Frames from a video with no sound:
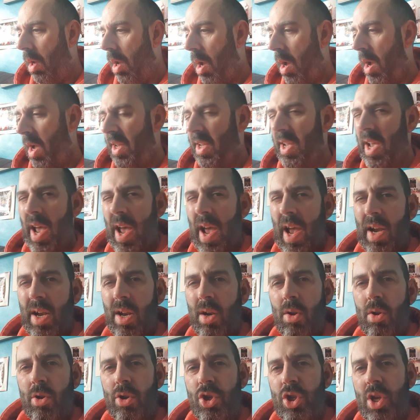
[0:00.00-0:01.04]
Yeah, it had a
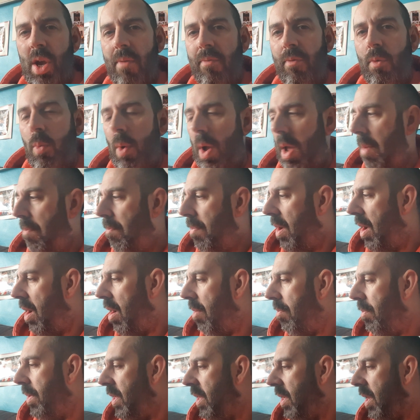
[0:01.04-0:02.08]
lot of shovelware, but
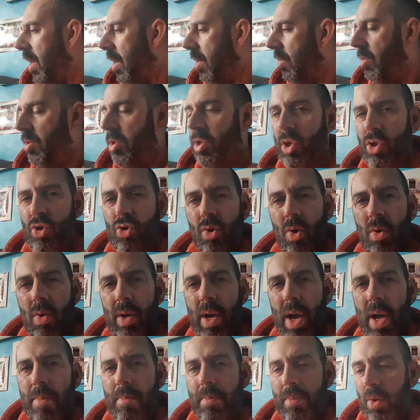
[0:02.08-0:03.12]
I mean, you know, it's a Tron
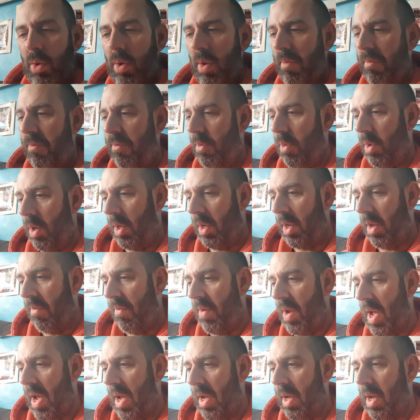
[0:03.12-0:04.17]
game. Looking forward to
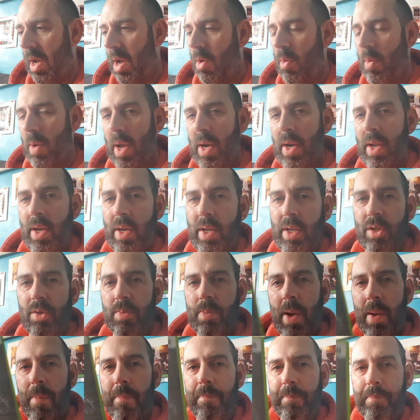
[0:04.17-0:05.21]
giving that a go. And then this
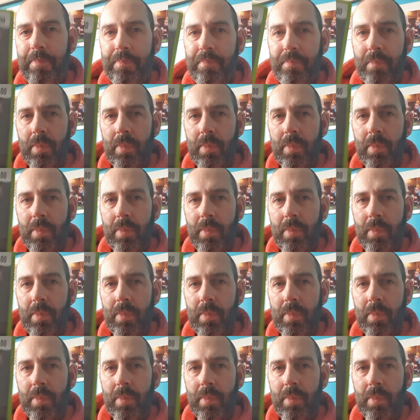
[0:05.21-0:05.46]
one,